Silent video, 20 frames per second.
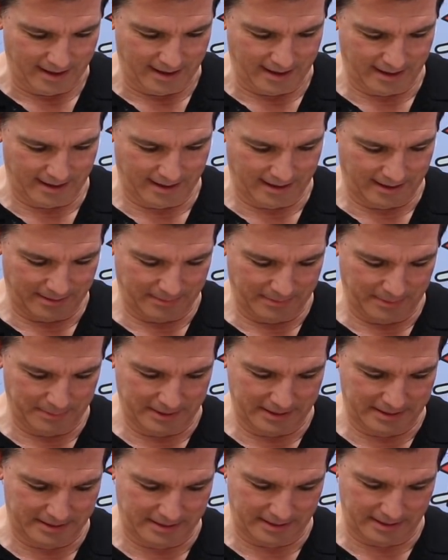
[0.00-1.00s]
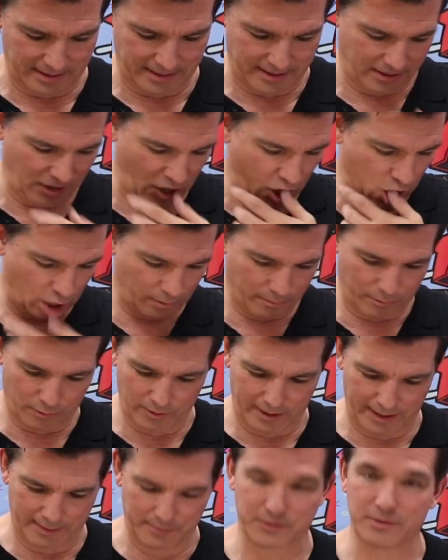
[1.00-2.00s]
Let me see here. Oh
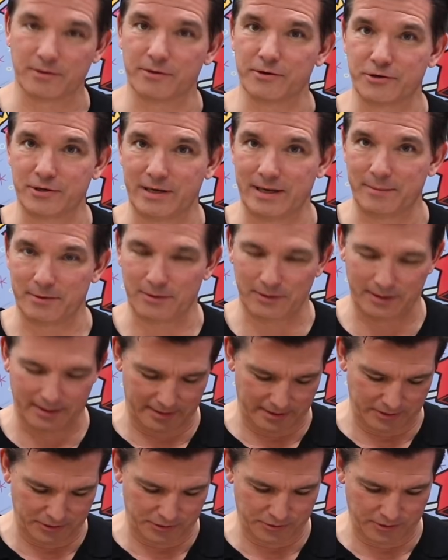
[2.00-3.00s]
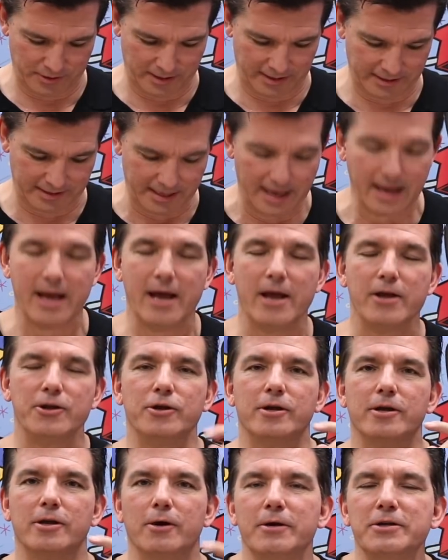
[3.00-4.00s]
boy, I'm so ashamed to look at these drawings.
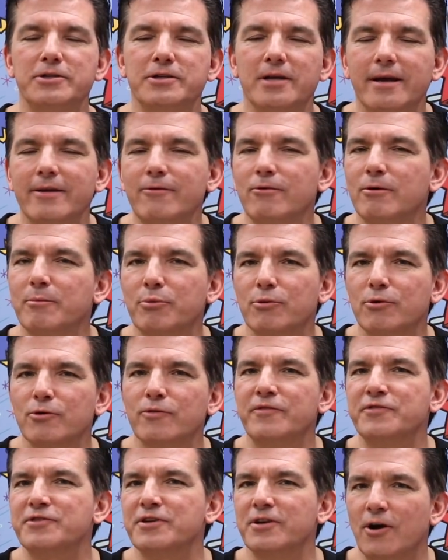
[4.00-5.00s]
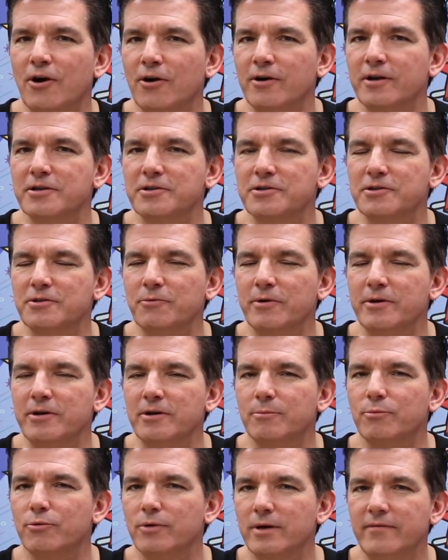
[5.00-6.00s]
You can always tell you improve as an artist when
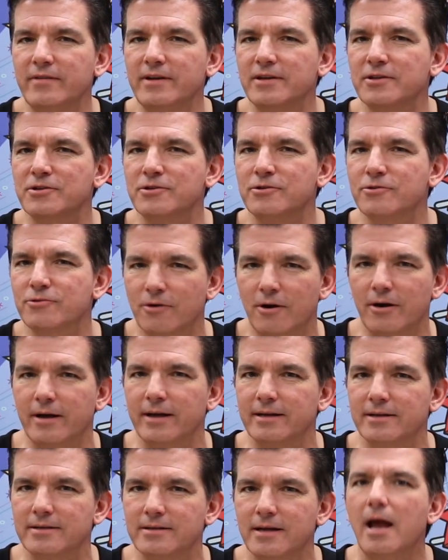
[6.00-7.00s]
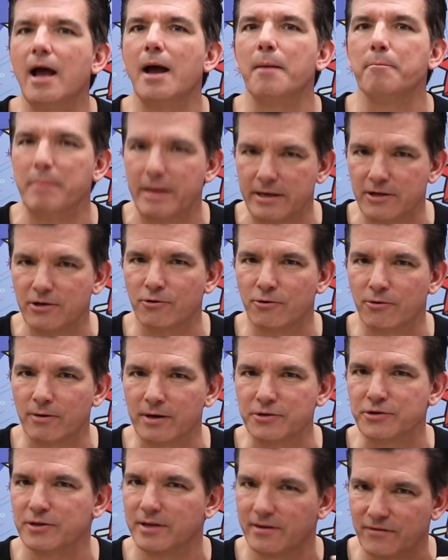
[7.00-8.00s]
your previous drawings make you
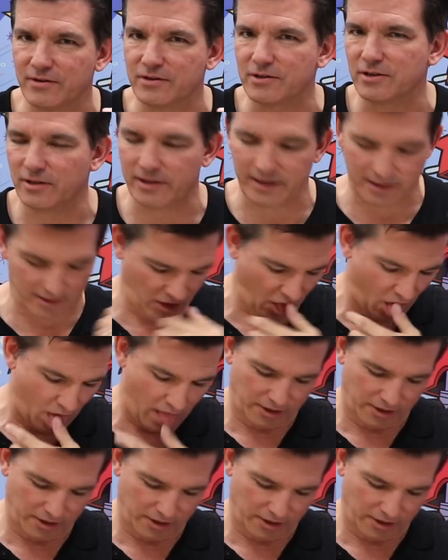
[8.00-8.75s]
cringe and get physically ill.